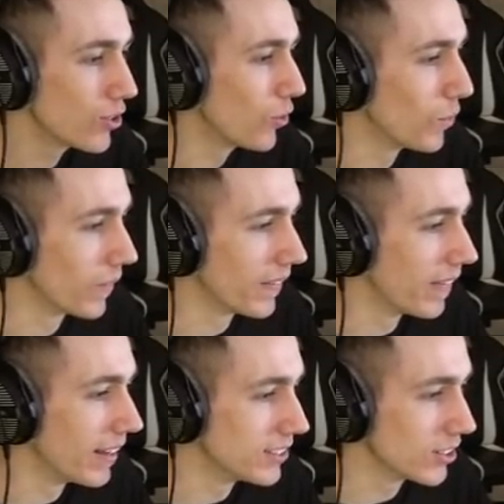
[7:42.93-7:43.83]
cooler than
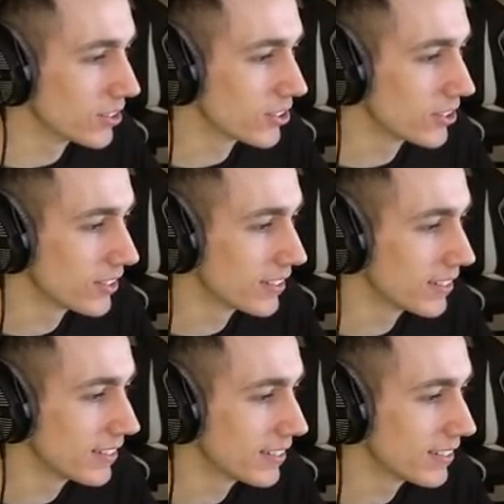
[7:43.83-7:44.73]
that, Josh.
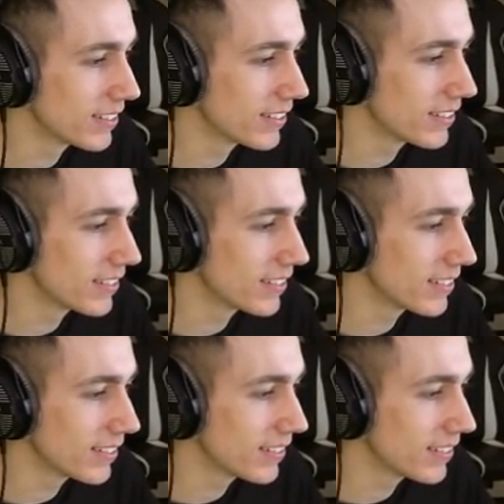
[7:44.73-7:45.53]
Am I cooler? I don't think I am.